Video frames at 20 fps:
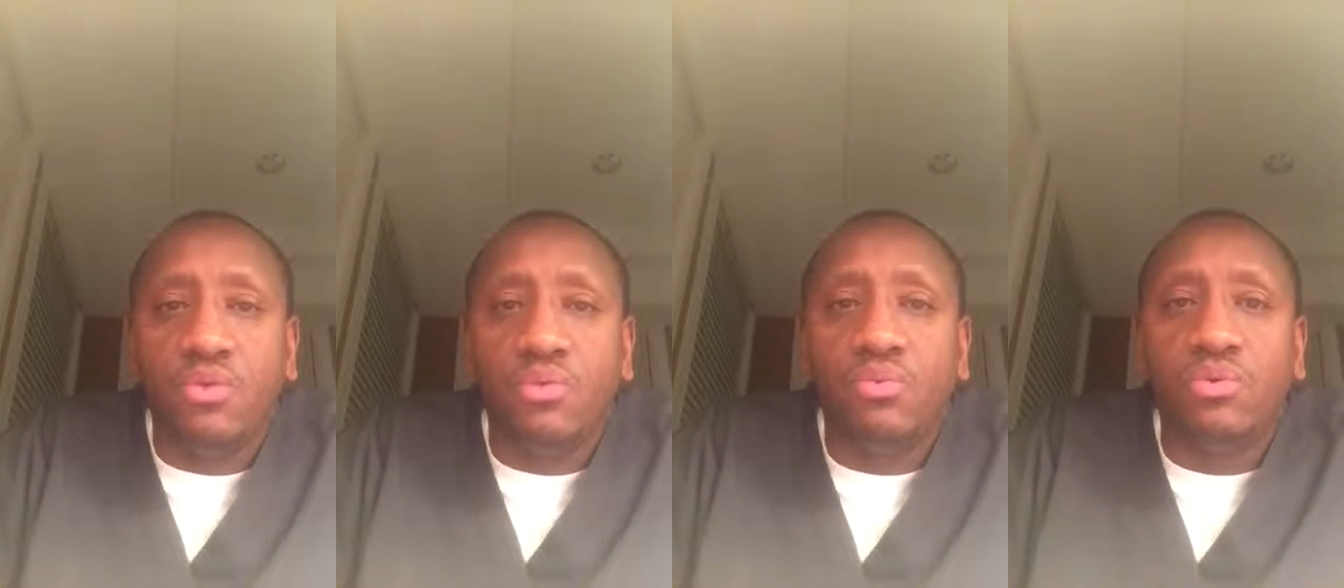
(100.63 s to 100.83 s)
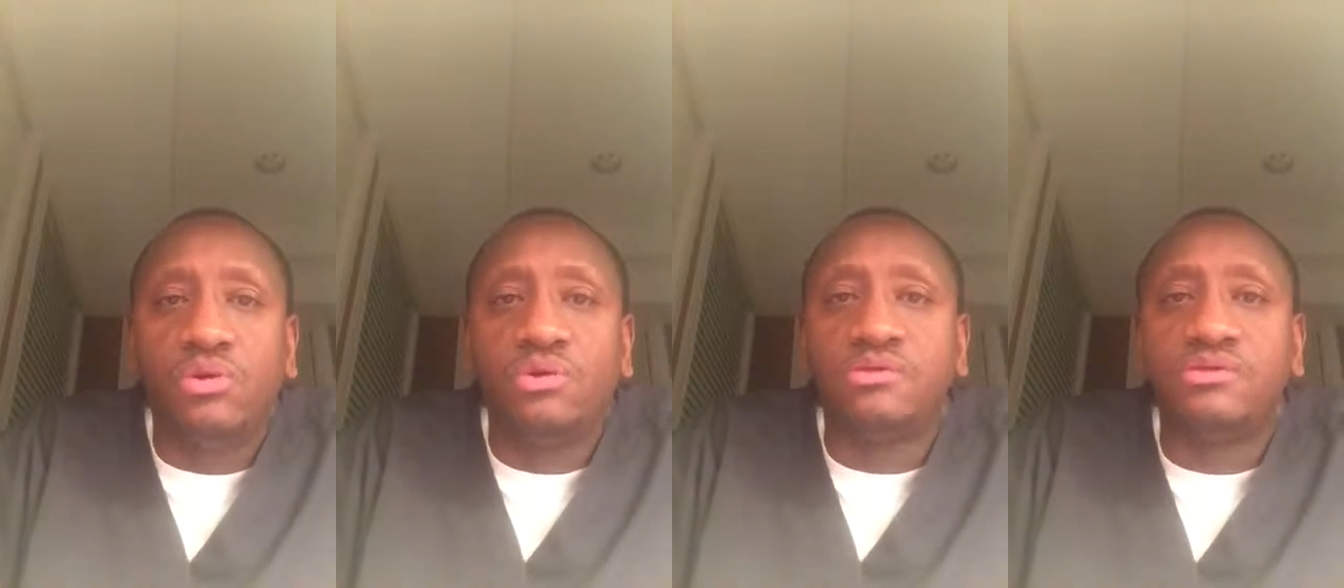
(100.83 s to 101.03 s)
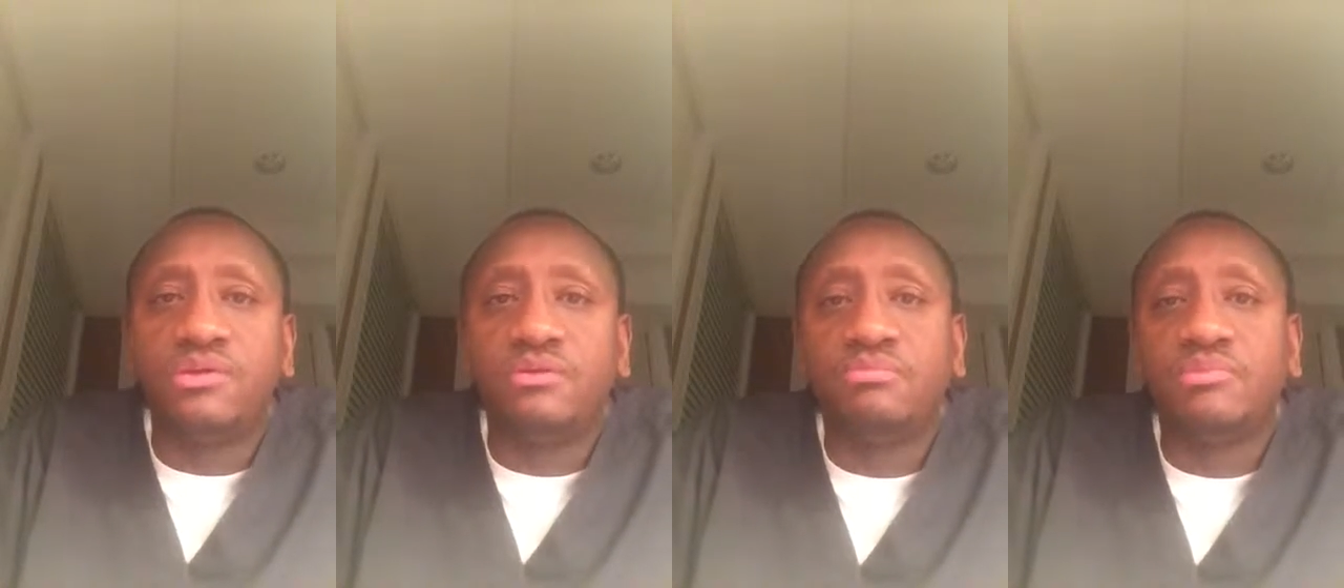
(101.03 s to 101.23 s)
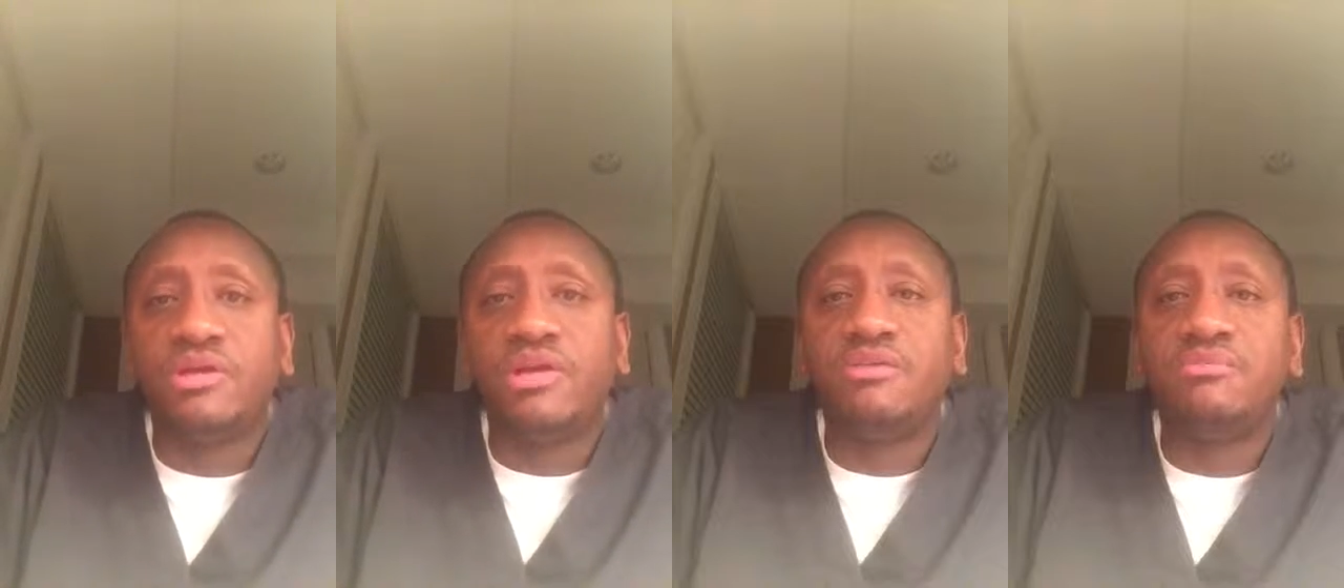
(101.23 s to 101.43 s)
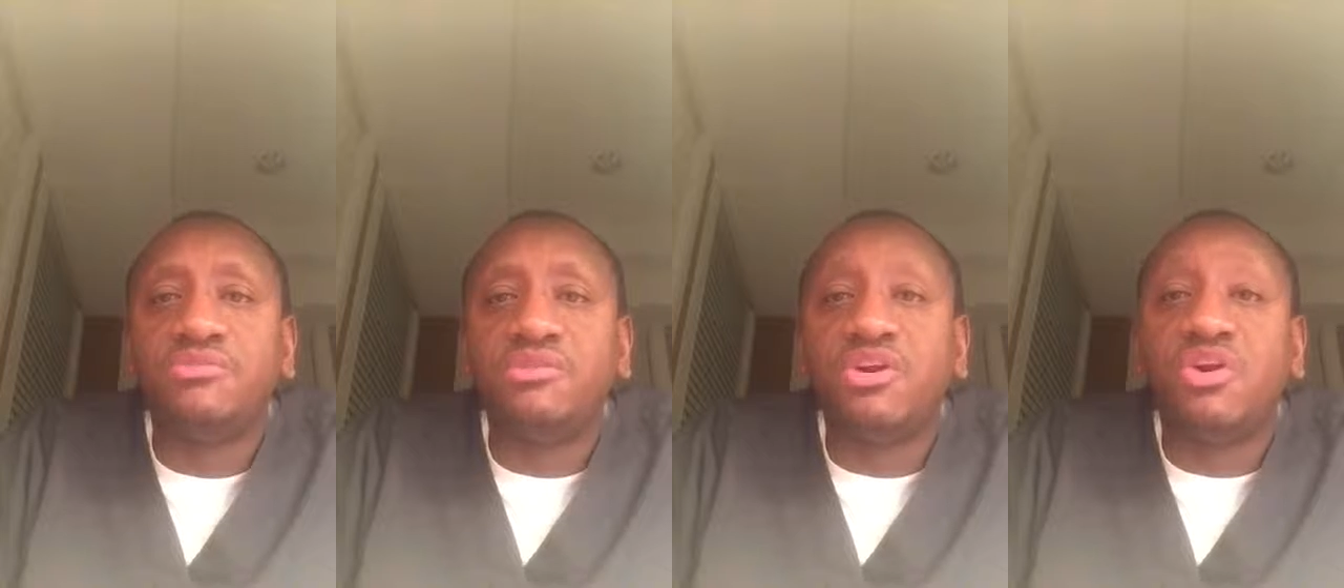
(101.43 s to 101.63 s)
Well,
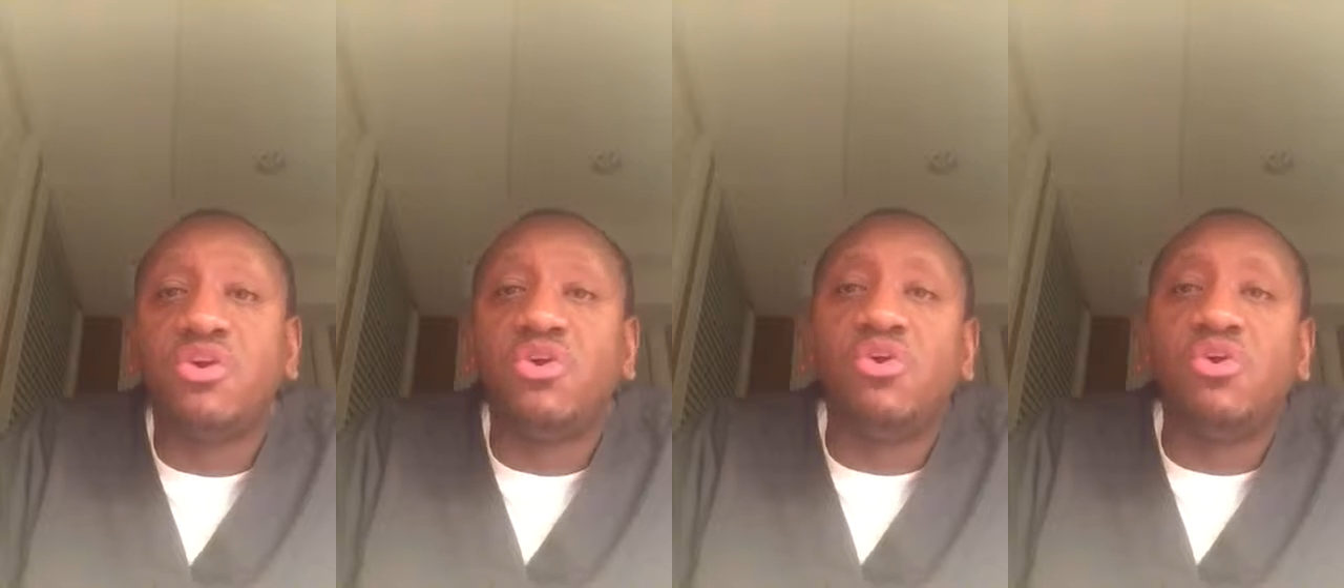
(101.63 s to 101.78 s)
sometimes they're